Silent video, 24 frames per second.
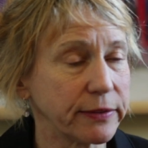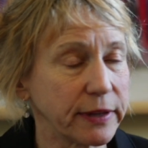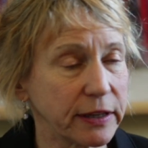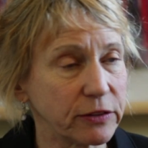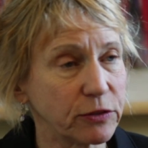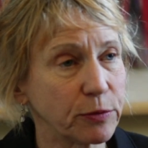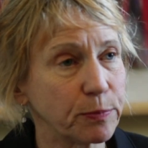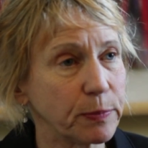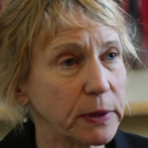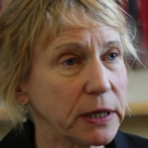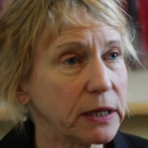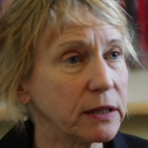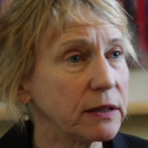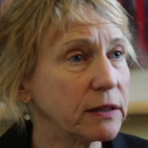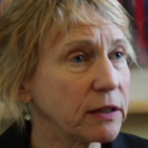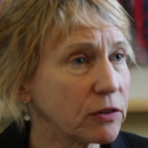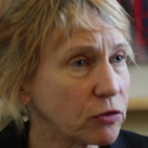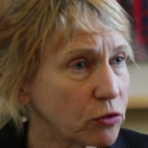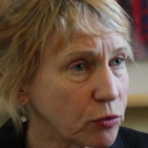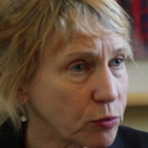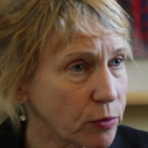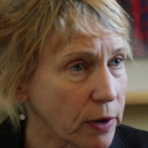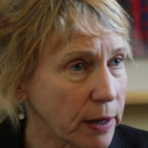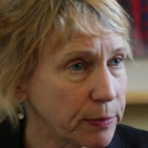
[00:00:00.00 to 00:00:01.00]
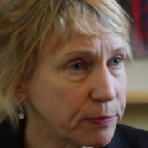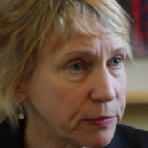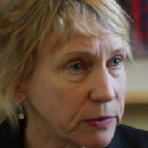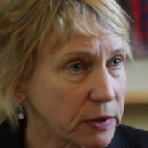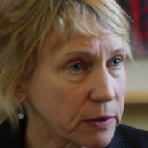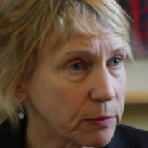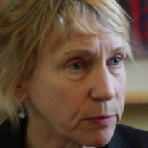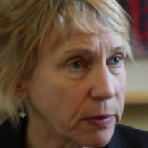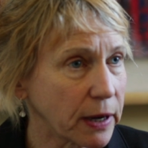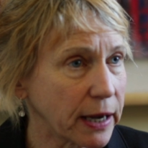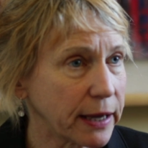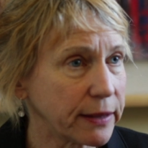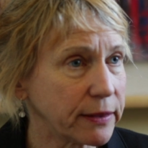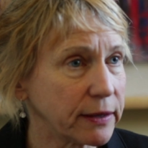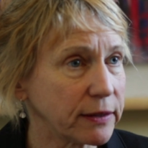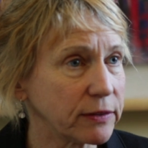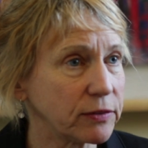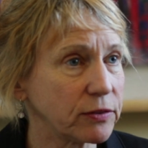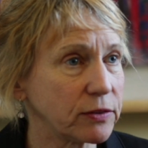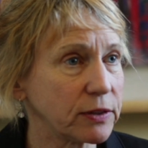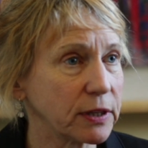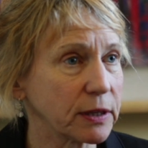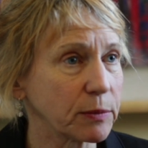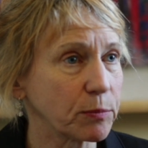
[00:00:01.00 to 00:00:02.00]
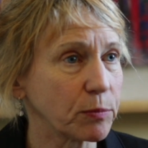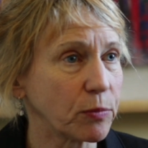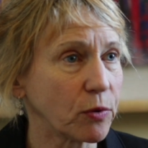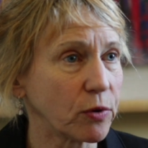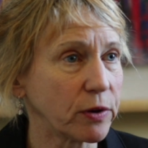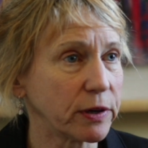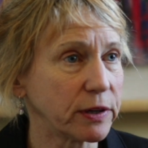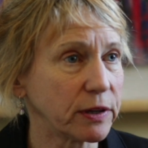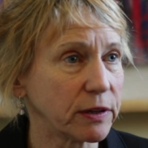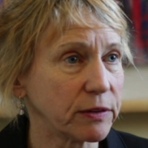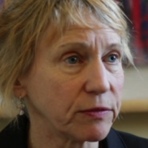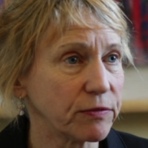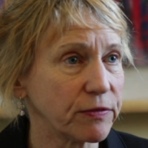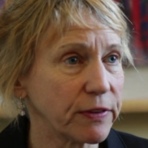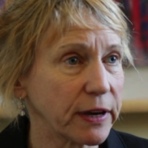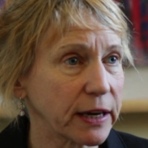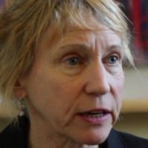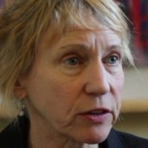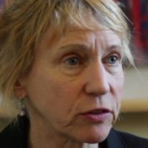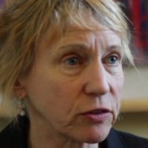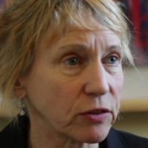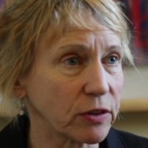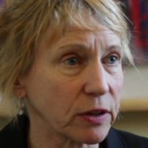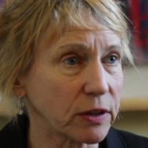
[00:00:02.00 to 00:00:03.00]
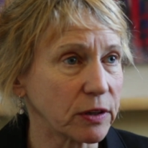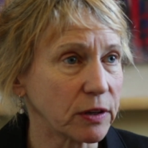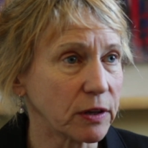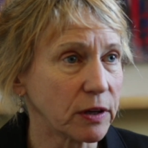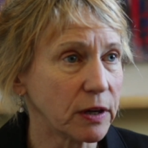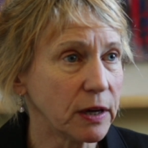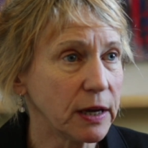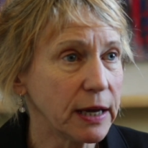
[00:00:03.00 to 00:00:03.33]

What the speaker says: that's being disrupted by this tick-borne infection?